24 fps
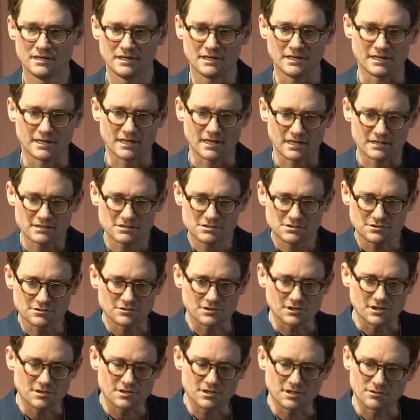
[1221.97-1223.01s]
And I
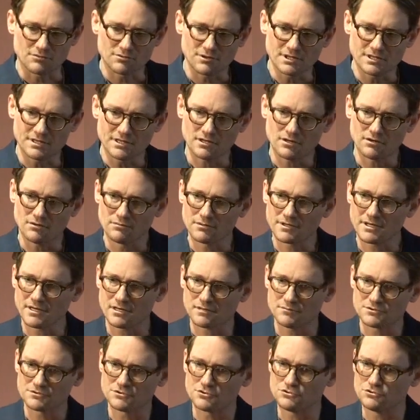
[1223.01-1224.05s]
certainly think right now
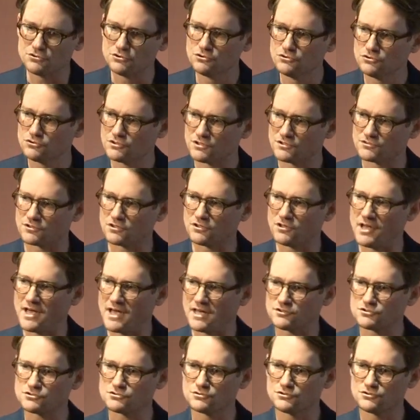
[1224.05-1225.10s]
cannabis is used as a
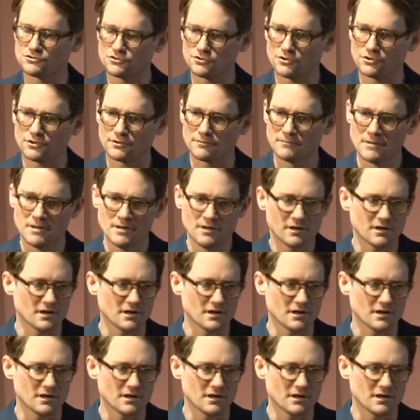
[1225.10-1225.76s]
last resort.